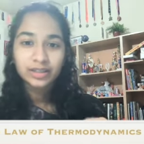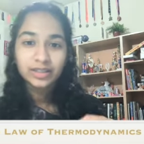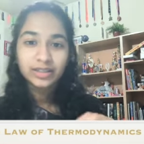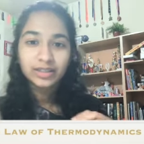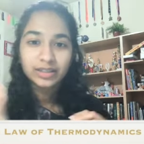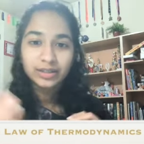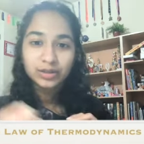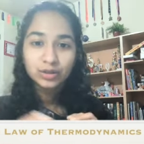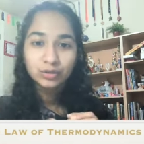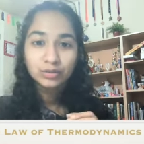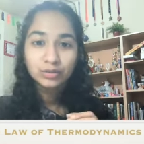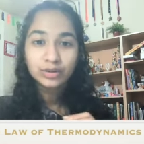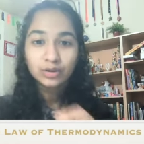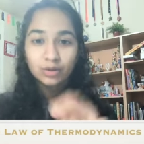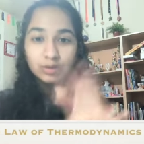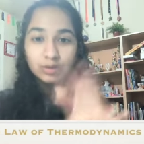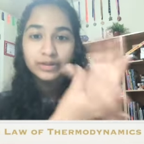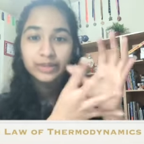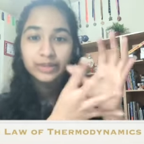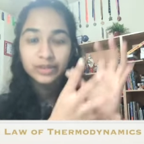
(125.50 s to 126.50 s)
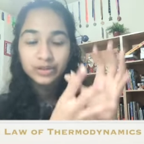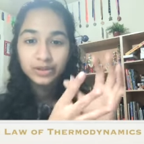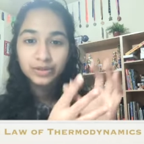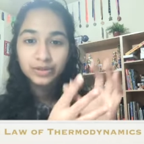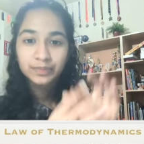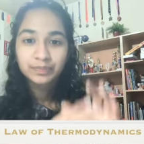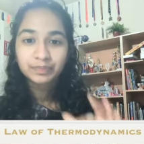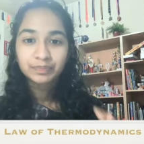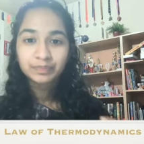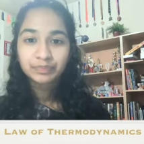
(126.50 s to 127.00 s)
it into an orange
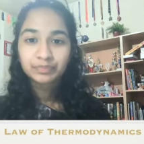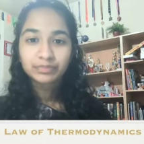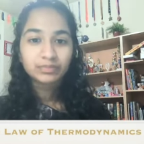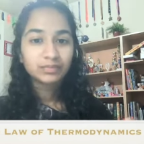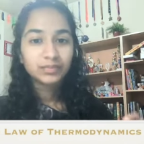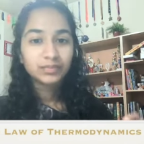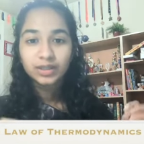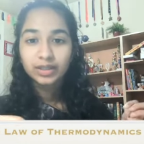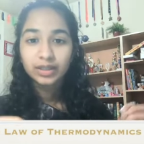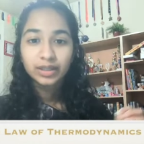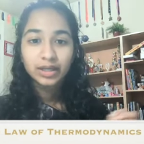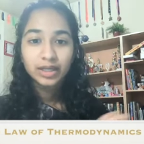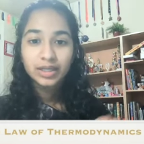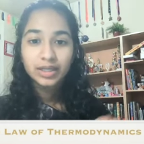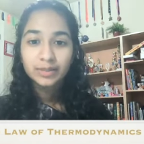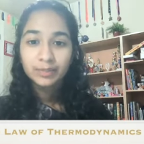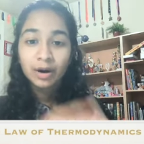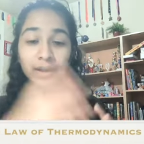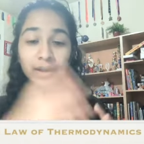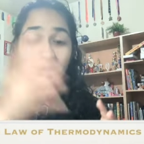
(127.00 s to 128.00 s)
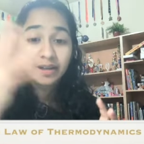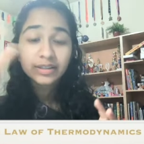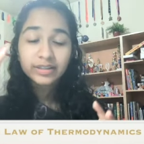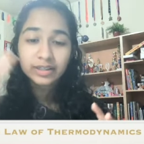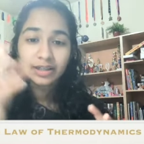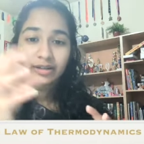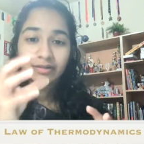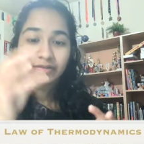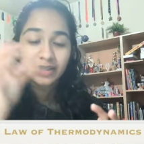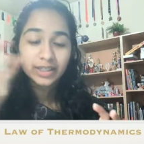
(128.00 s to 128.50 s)
part
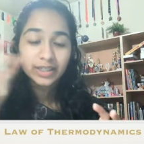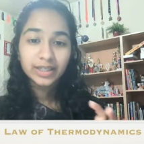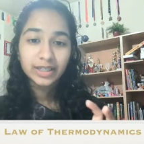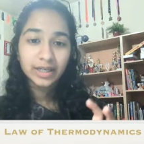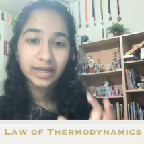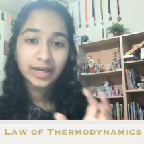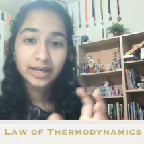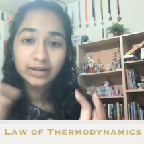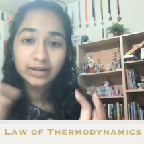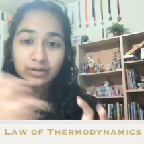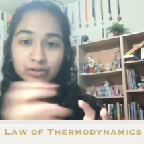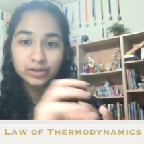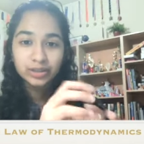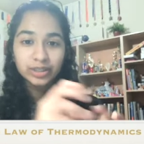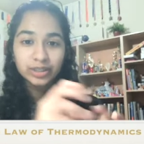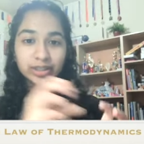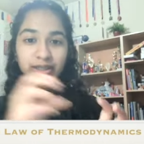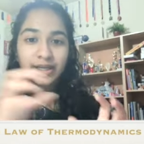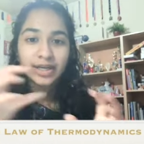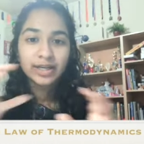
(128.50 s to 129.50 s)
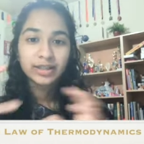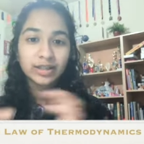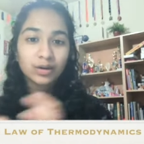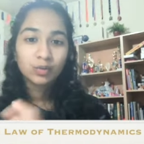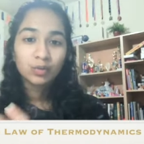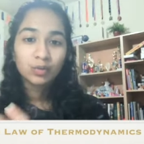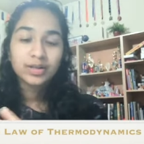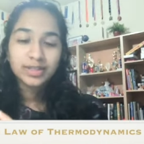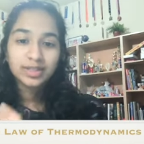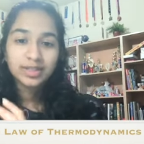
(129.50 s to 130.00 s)
of the uh, energy that
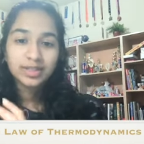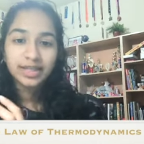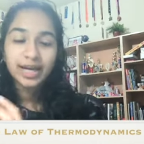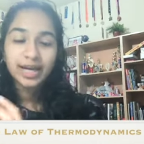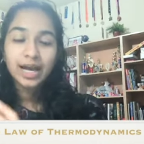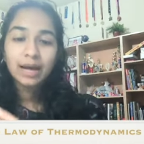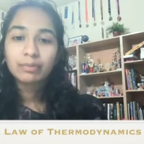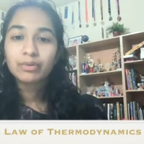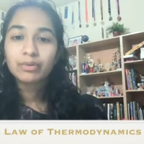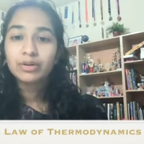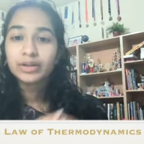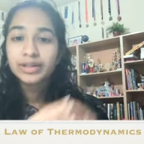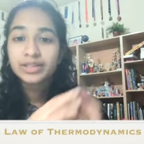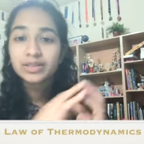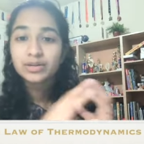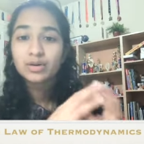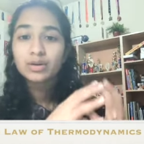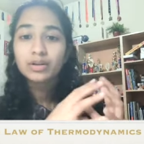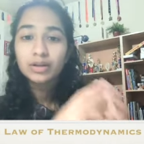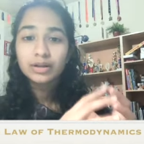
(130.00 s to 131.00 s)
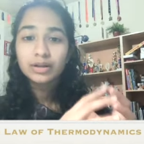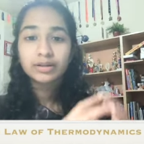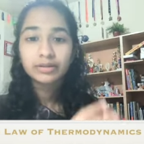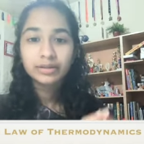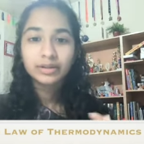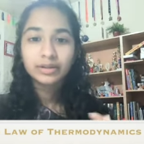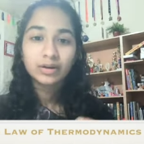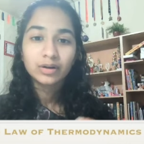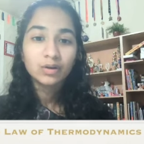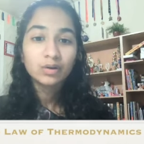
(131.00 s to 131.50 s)
was in the apple is no longer in
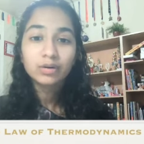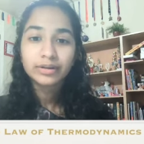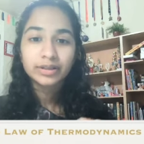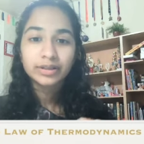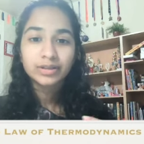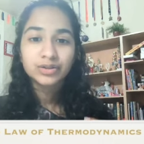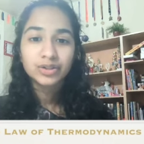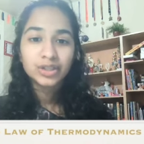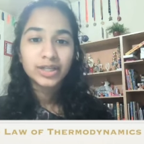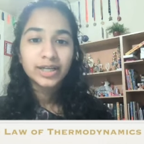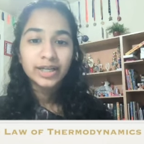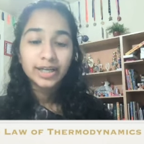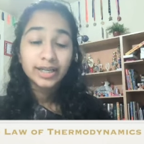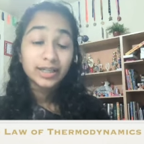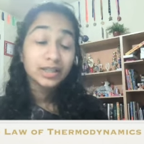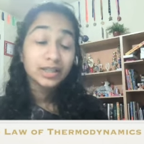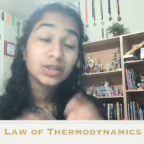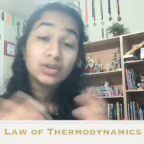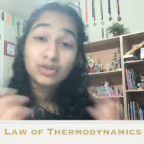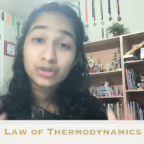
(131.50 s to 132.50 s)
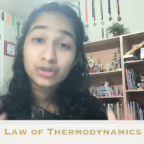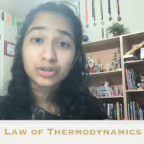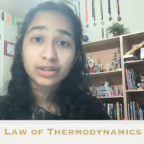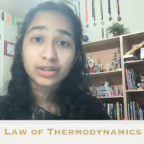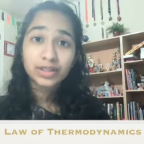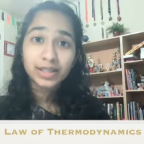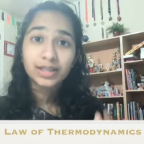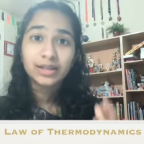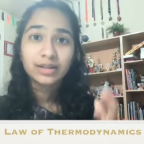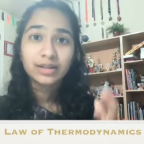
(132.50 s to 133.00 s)
the orange. And
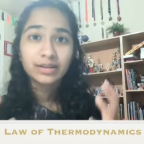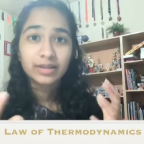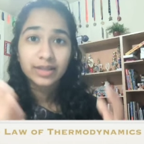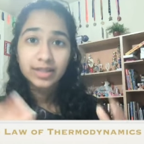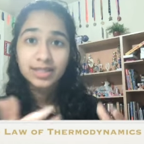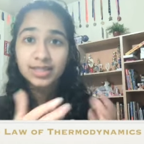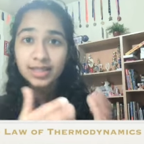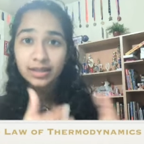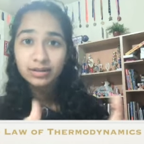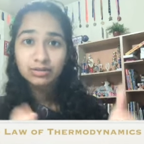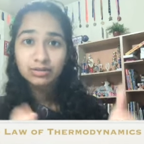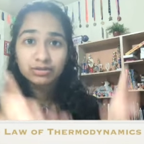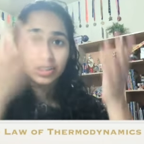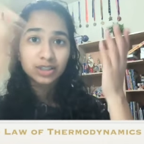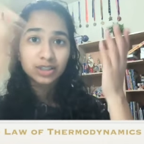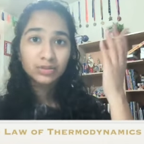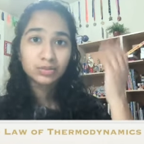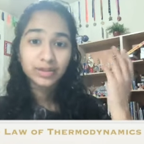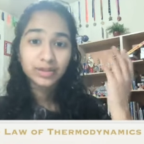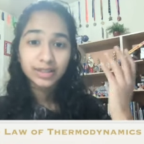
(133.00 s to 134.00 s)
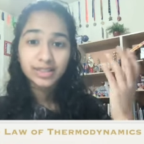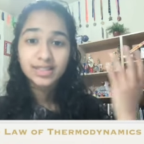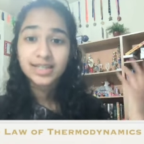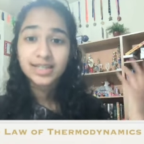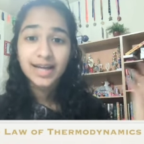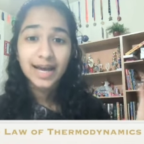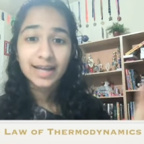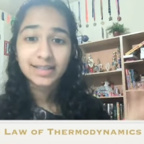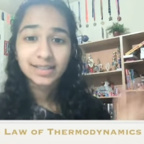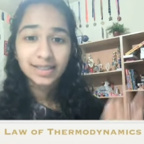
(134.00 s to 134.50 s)
usually this energy is released
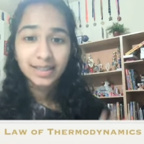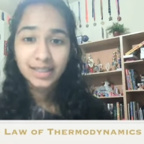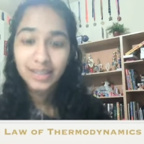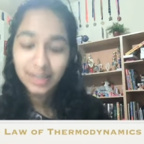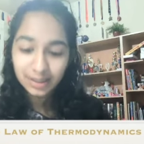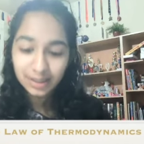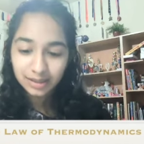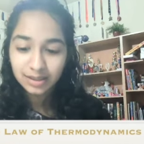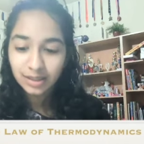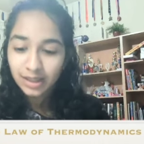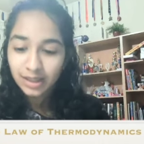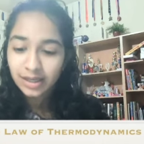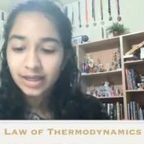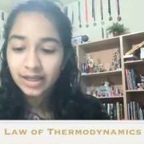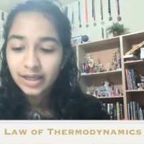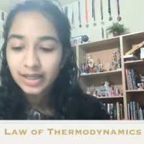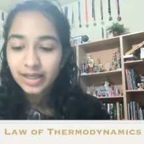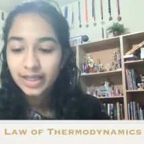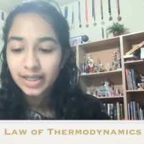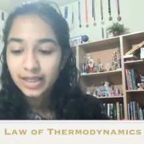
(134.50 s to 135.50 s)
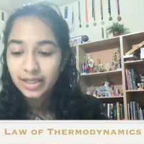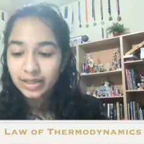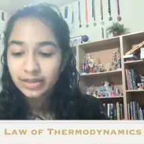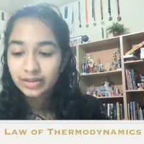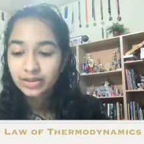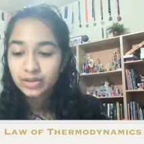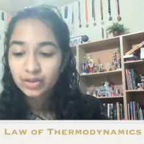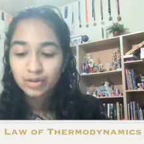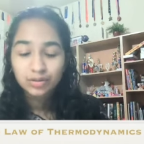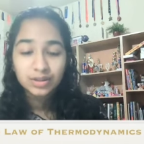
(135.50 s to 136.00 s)
as heat. And
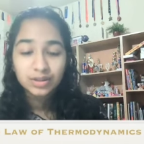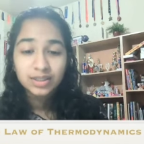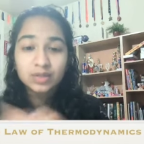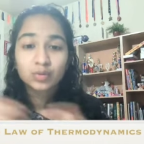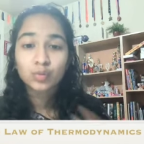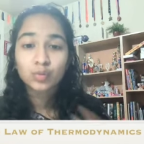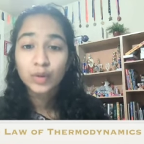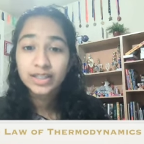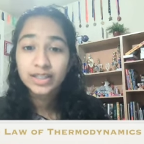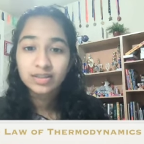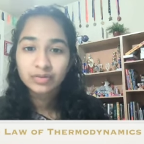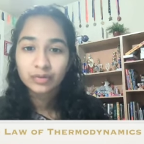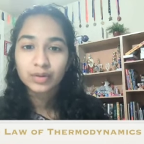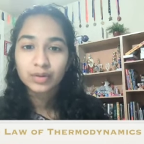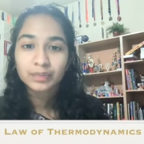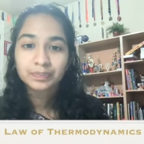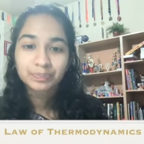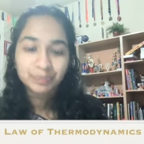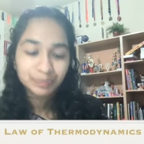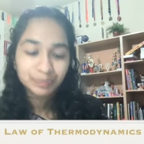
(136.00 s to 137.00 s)
so this is wasteful.